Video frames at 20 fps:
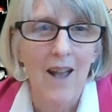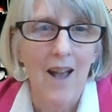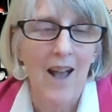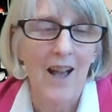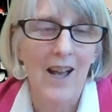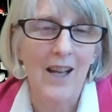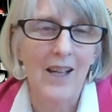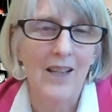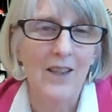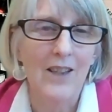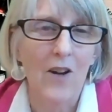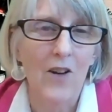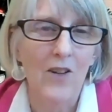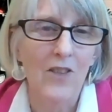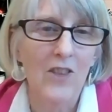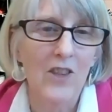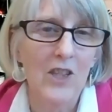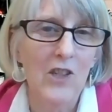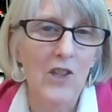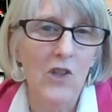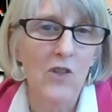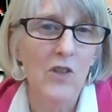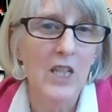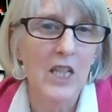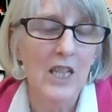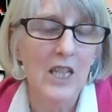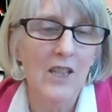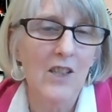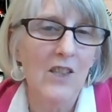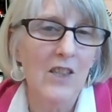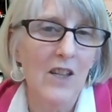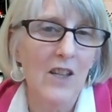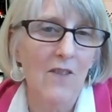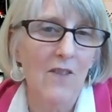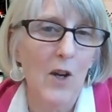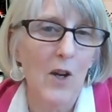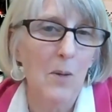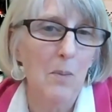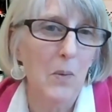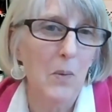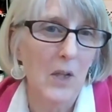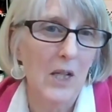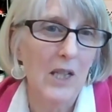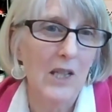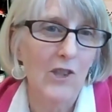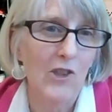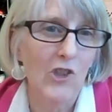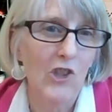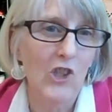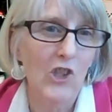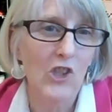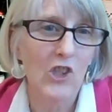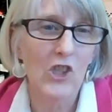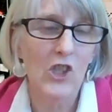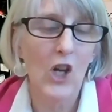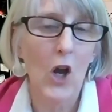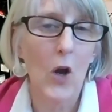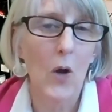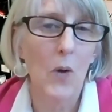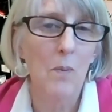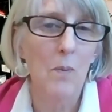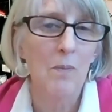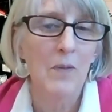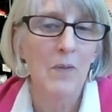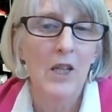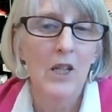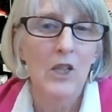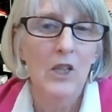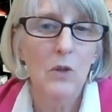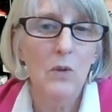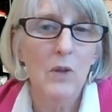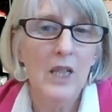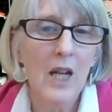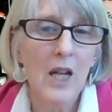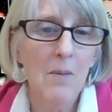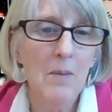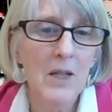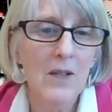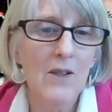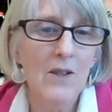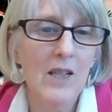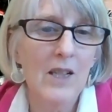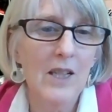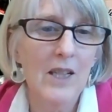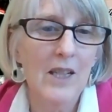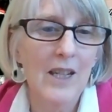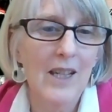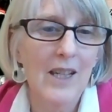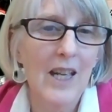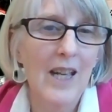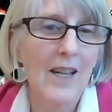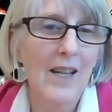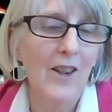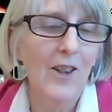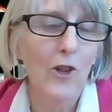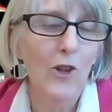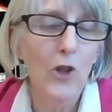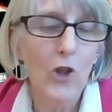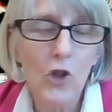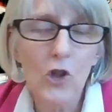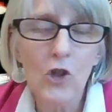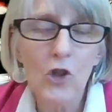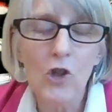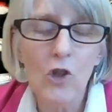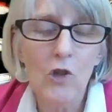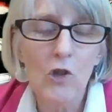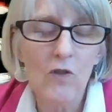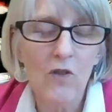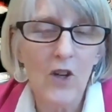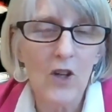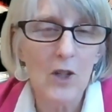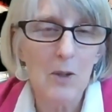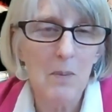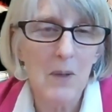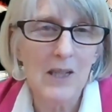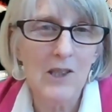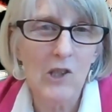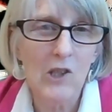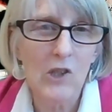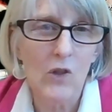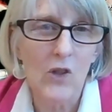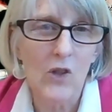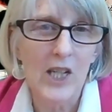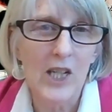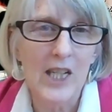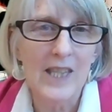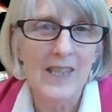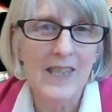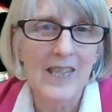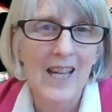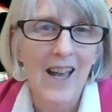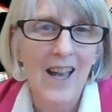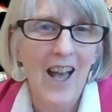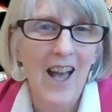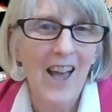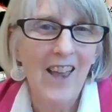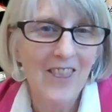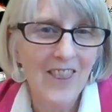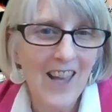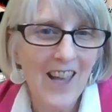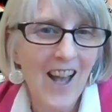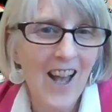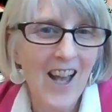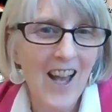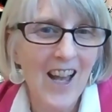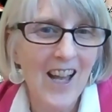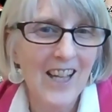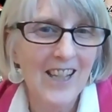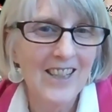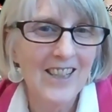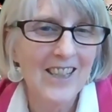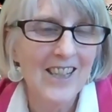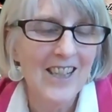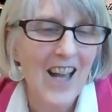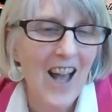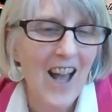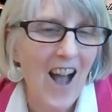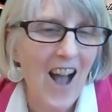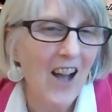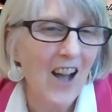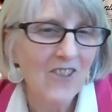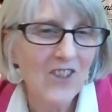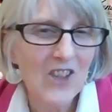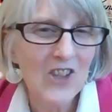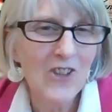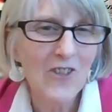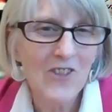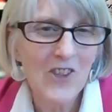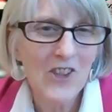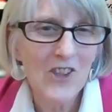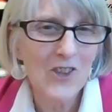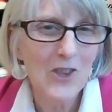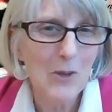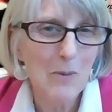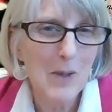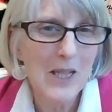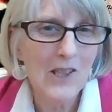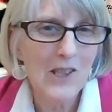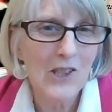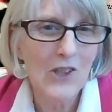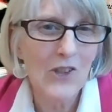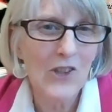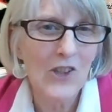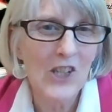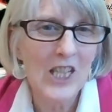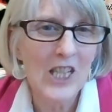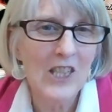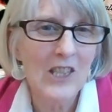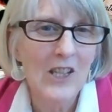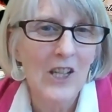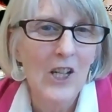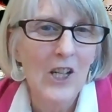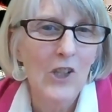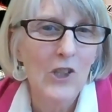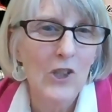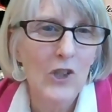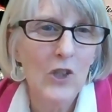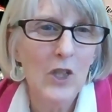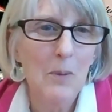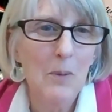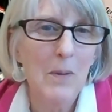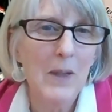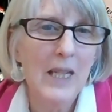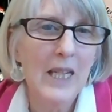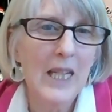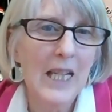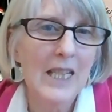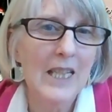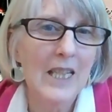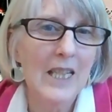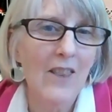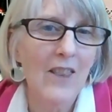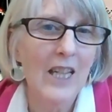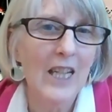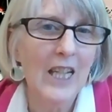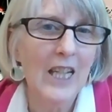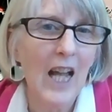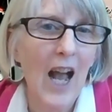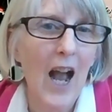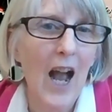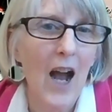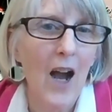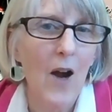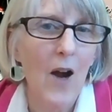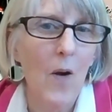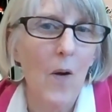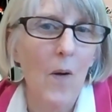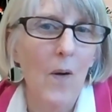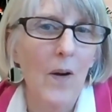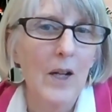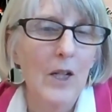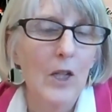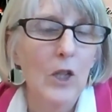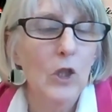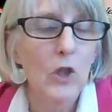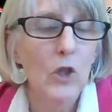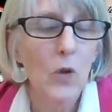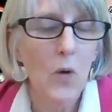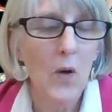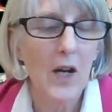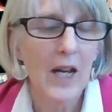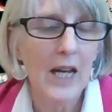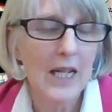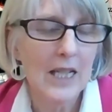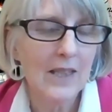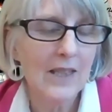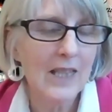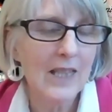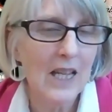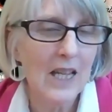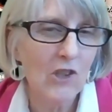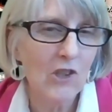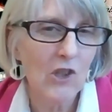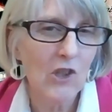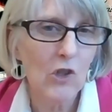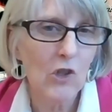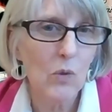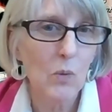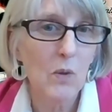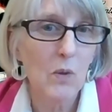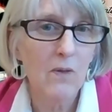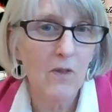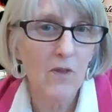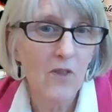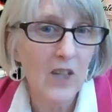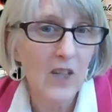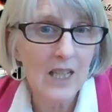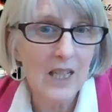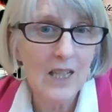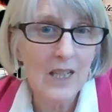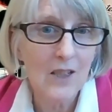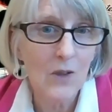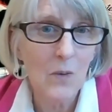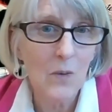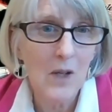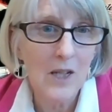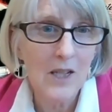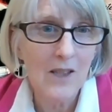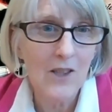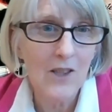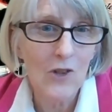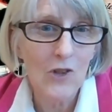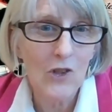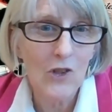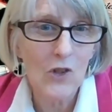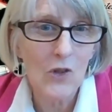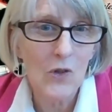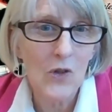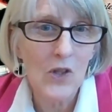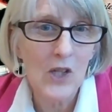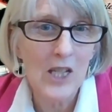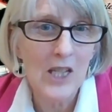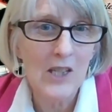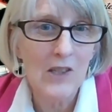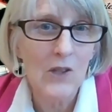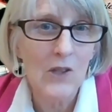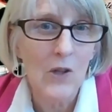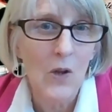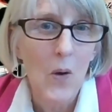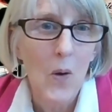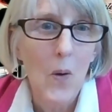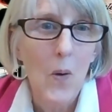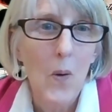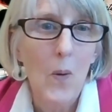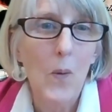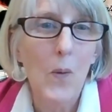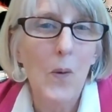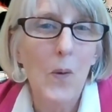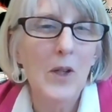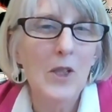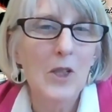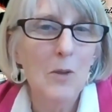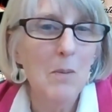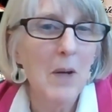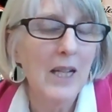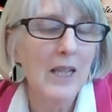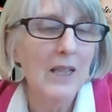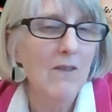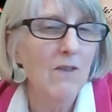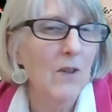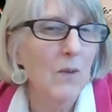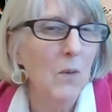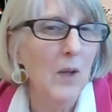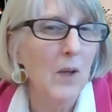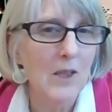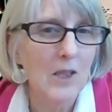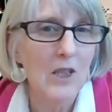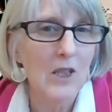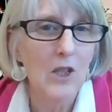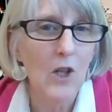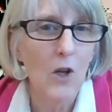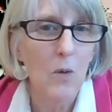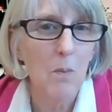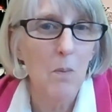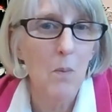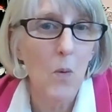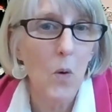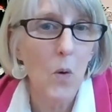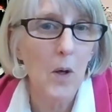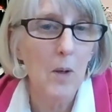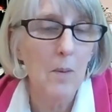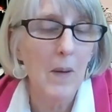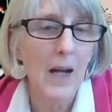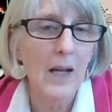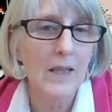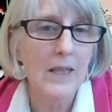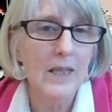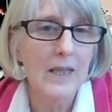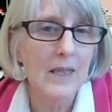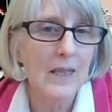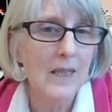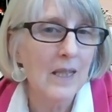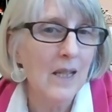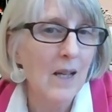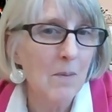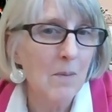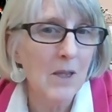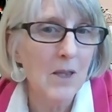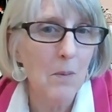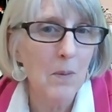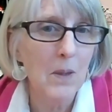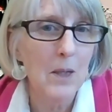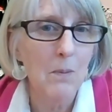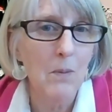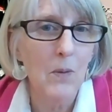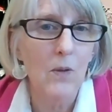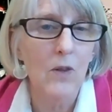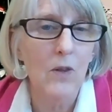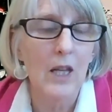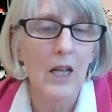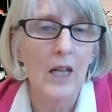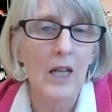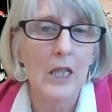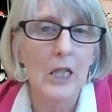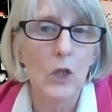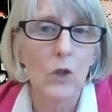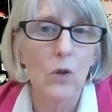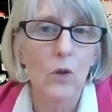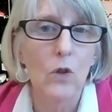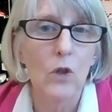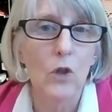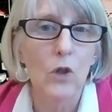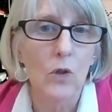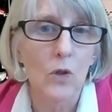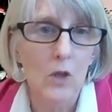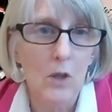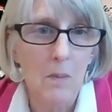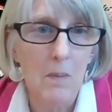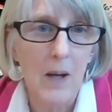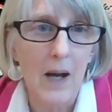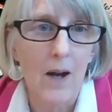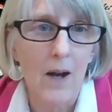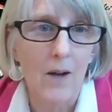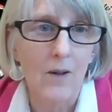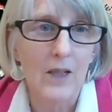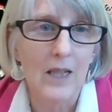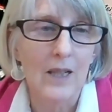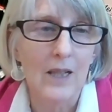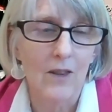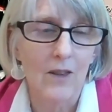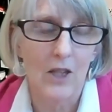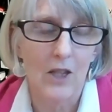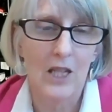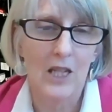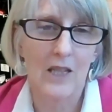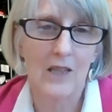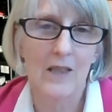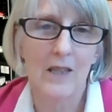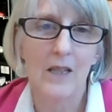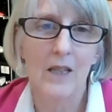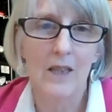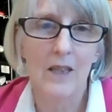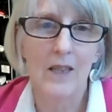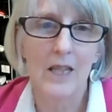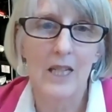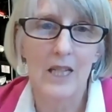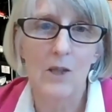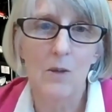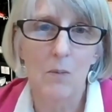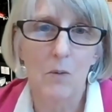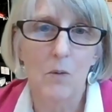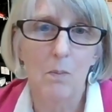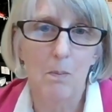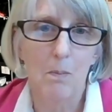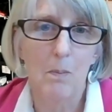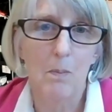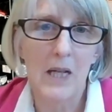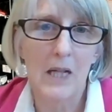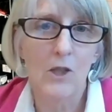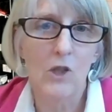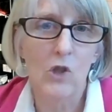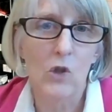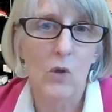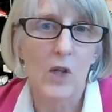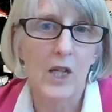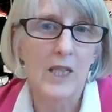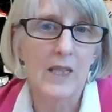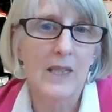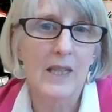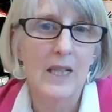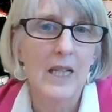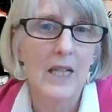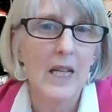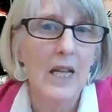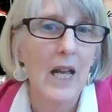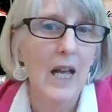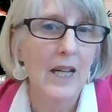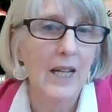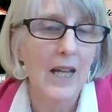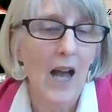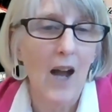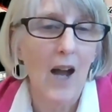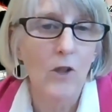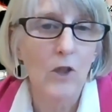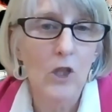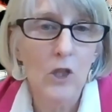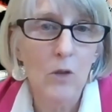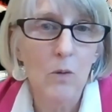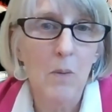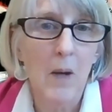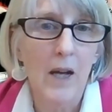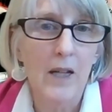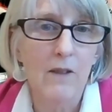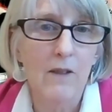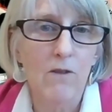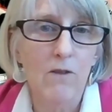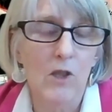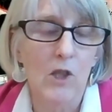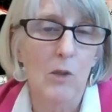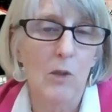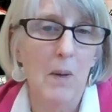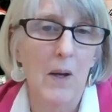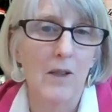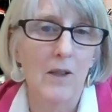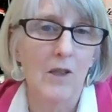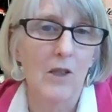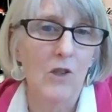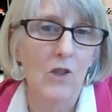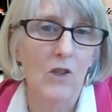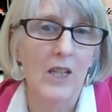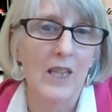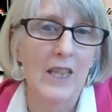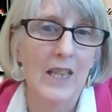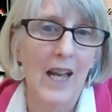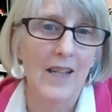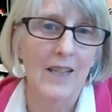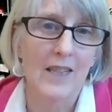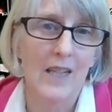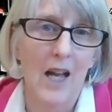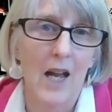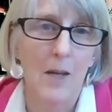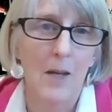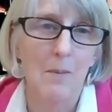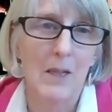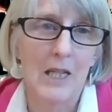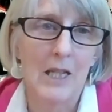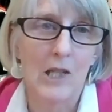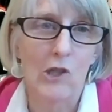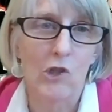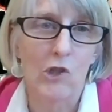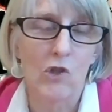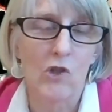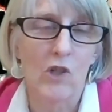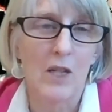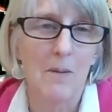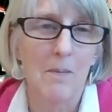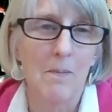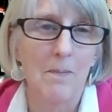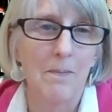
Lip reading: and the uniqueness of our bridge. So you would come here and learn those very big stories. And then after you've learned the big stories, you can begin to think of how your ancestors would fit into one of those stories, or you might even want to know more about some of the people that you learn about in these big stories and how you might have responded during that time in history.